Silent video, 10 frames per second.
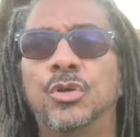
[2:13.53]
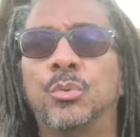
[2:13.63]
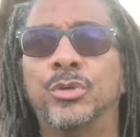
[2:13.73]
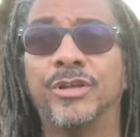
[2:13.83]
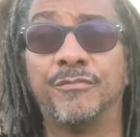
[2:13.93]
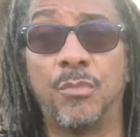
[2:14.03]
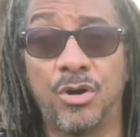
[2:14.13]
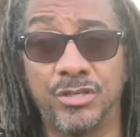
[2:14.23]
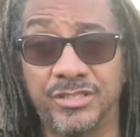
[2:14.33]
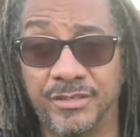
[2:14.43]
we have
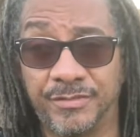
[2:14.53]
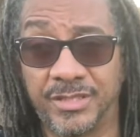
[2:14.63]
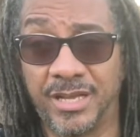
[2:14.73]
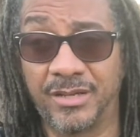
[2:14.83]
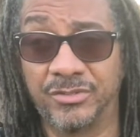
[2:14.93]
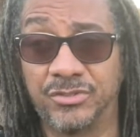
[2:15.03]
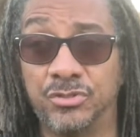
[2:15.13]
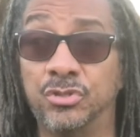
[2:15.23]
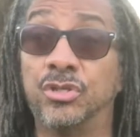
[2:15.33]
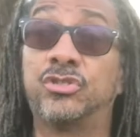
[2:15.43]
Mars in the 5th house.
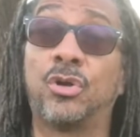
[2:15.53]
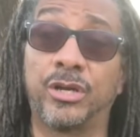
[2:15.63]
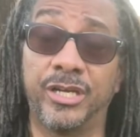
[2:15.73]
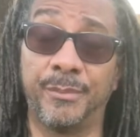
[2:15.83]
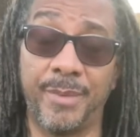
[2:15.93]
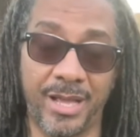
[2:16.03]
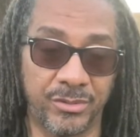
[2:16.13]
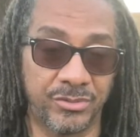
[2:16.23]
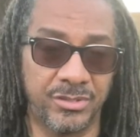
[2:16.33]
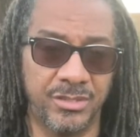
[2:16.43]
You're talking
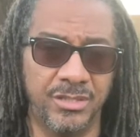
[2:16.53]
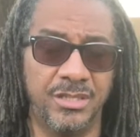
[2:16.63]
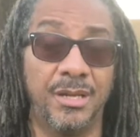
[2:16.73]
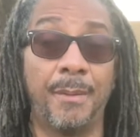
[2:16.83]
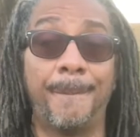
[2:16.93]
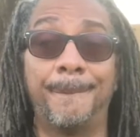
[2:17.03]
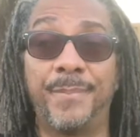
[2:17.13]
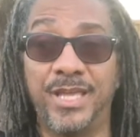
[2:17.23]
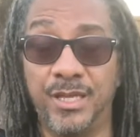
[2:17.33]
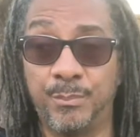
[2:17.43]
about
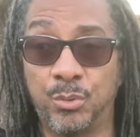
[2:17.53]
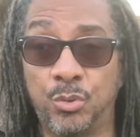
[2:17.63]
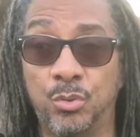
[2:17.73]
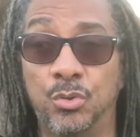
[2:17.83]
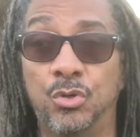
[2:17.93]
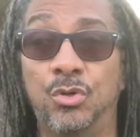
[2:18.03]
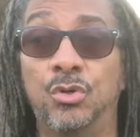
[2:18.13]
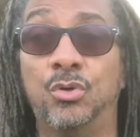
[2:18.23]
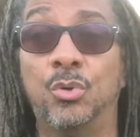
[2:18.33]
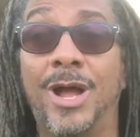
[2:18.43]
people
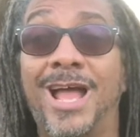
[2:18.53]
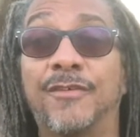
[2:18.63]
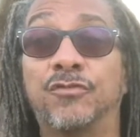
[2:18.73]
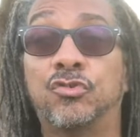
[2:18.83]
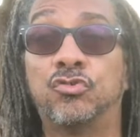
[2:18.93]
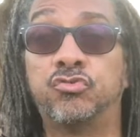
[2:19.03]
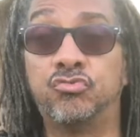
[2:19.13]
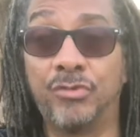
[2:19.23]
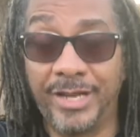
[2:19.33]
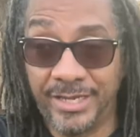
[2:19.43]
who have
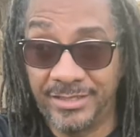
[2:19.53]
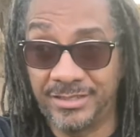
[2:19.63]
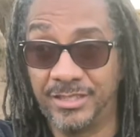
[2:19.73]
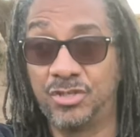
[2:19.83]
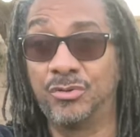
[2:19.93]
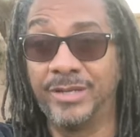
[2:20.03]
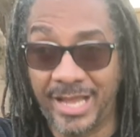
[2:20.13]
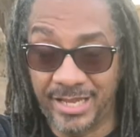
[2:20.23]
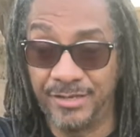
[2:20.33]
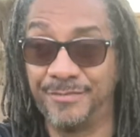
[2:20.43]
crazy
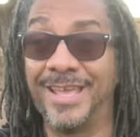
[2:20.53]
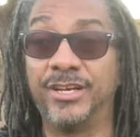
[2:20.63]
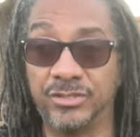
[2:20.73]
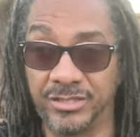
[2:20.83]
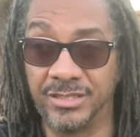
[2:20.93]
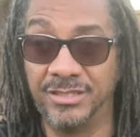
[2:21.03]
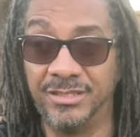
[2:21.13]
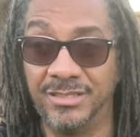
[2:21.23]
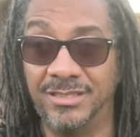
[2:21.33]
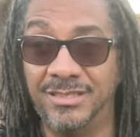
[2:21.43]
creative energy.
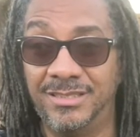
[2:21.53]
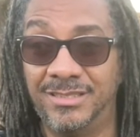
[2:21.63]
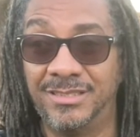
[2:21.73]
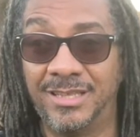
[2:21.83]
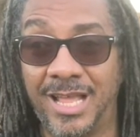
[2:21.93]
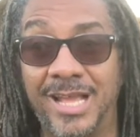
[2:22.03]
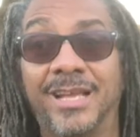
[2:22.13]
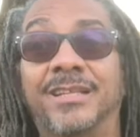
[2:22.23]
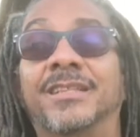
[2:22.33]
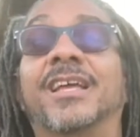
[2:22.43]

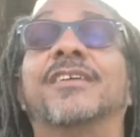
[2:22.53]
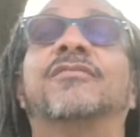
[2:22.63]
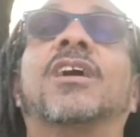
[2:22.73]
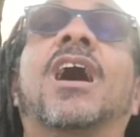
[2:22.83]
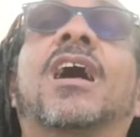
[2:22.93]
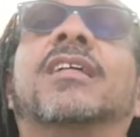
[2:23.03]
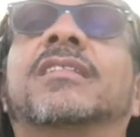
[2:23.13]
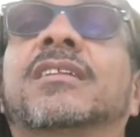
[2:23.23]
Like they've got